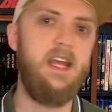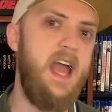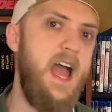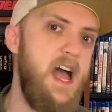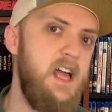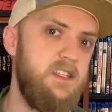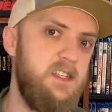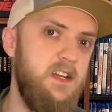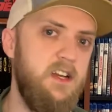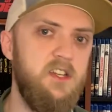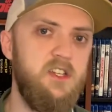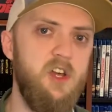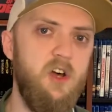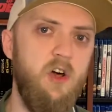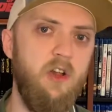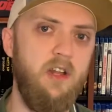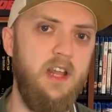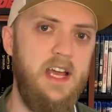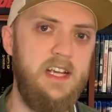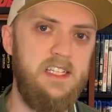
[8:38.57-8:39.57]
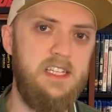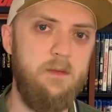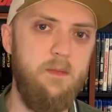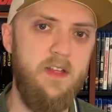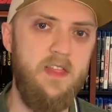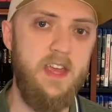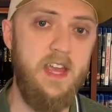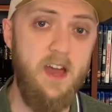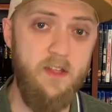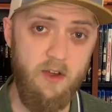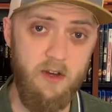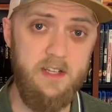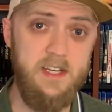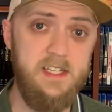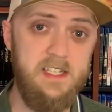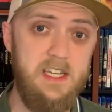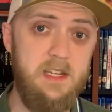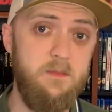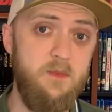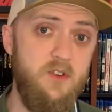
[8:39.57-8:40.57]
as an adult like some of the other
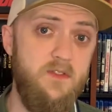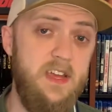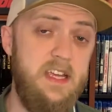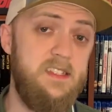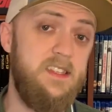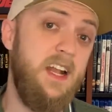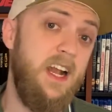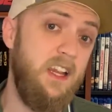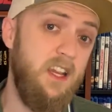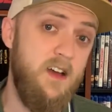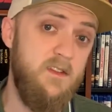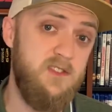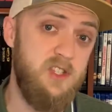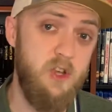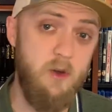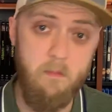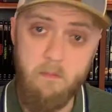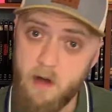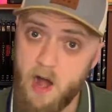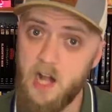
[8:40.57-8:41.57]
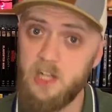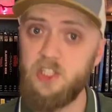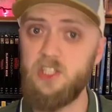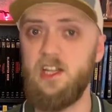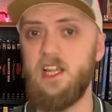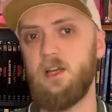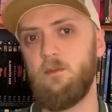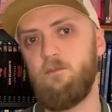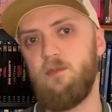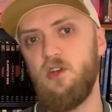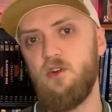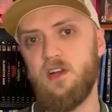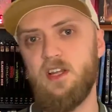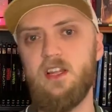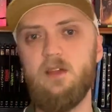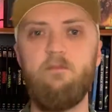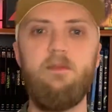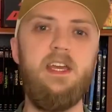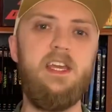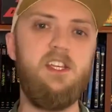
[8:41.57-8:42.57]
Disney movies that I love so much, like Beauty
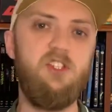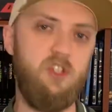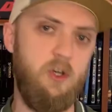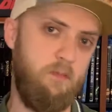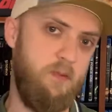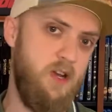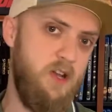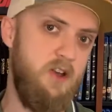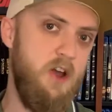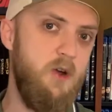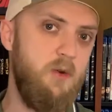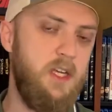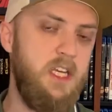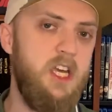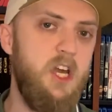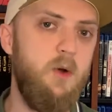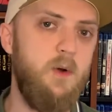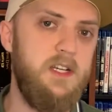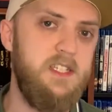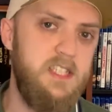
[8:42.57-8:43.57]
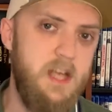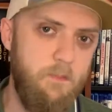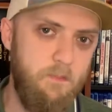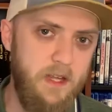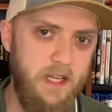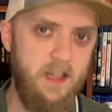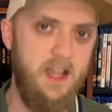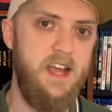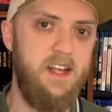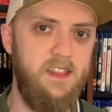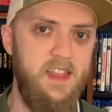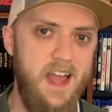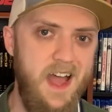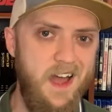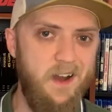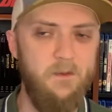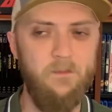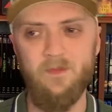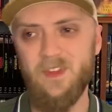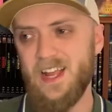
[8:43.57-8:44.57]
and the Beast or Pinocchio or something like
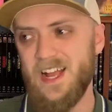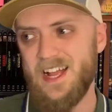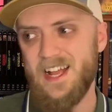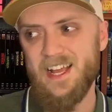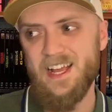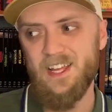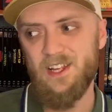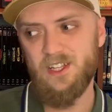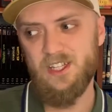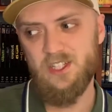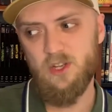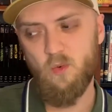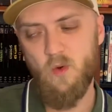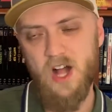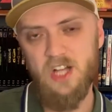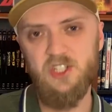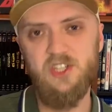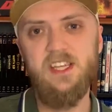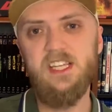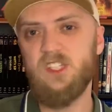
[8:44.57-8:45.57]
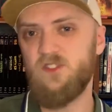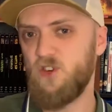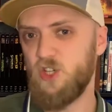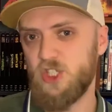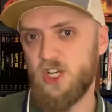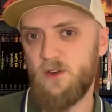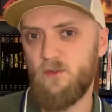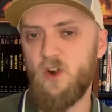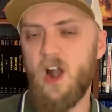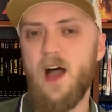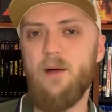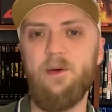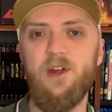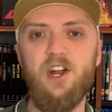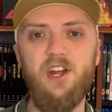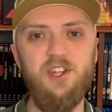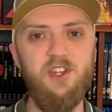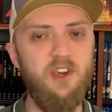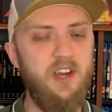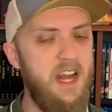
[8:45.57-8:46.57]
that. To watch this version of Robin
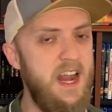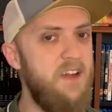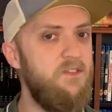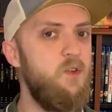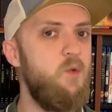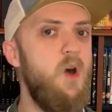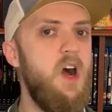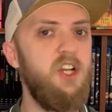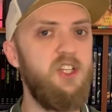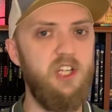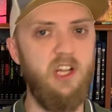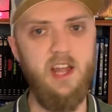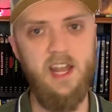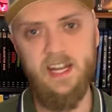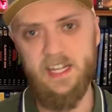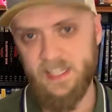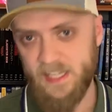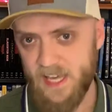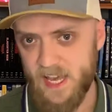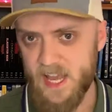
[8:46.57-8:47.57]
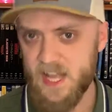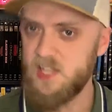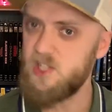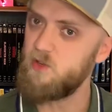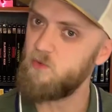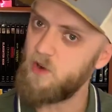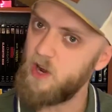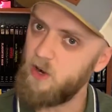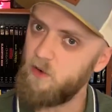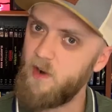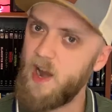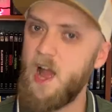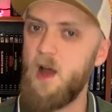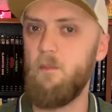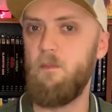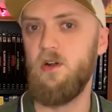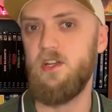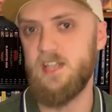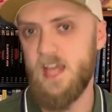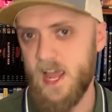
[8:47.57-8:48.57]
Hood, you're going to have to watch a lot of kids run
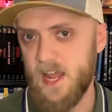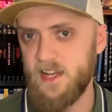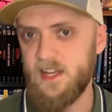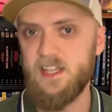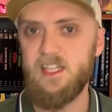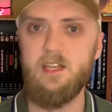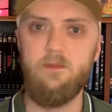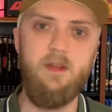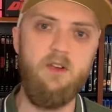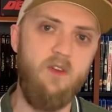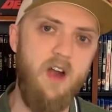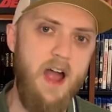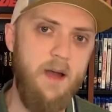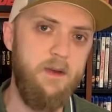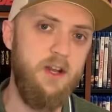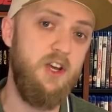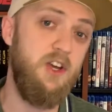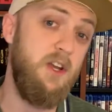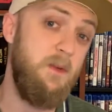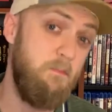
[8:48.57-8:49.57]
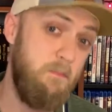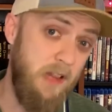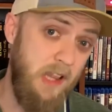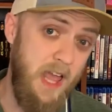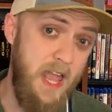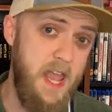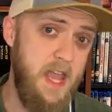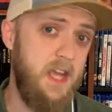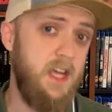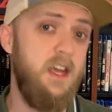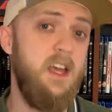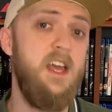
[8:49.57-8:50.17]
around pretending to be Robin Hood and playing.